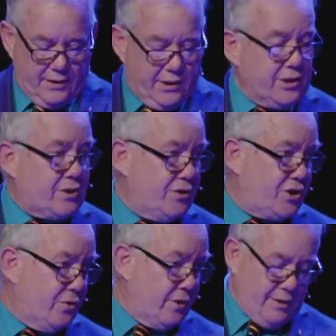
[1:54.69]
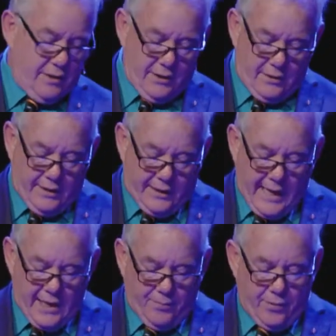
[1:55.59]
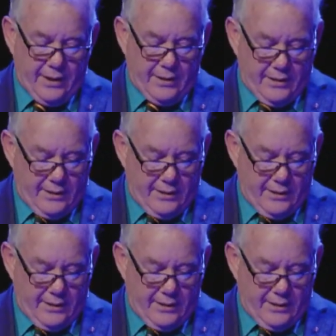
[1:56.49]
is to ensure that Canterbury